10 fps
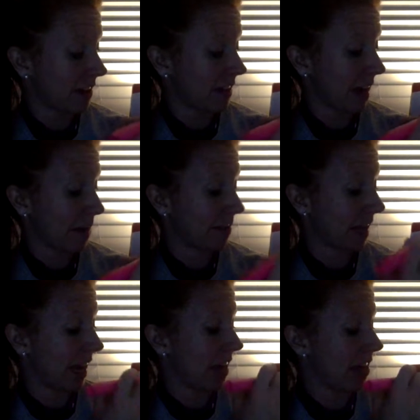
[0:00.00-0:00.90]
times
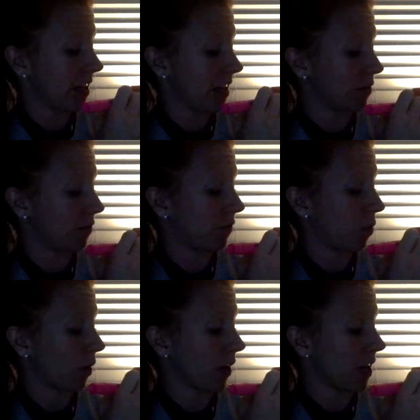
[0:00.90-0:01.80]
8 is
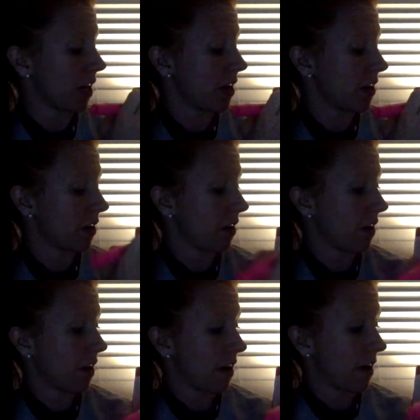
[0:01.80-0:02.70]
40,
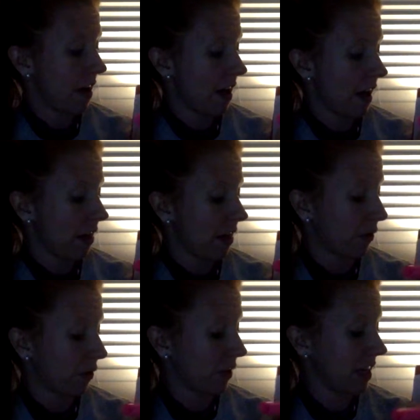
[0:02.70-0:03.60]
and
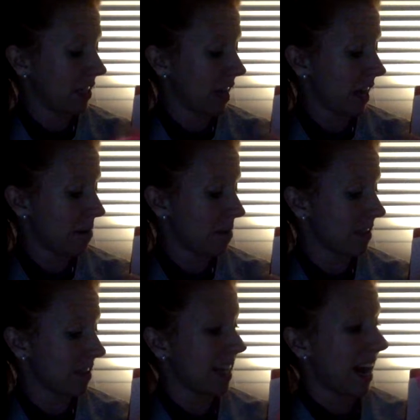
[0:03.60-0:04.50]
3
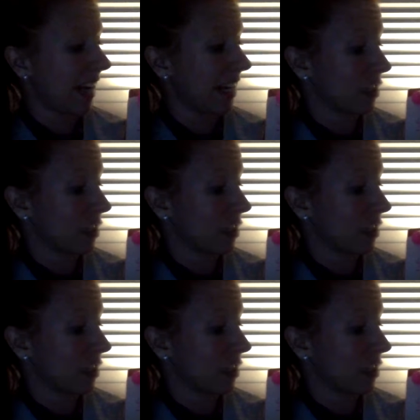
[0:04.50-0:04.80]
times 9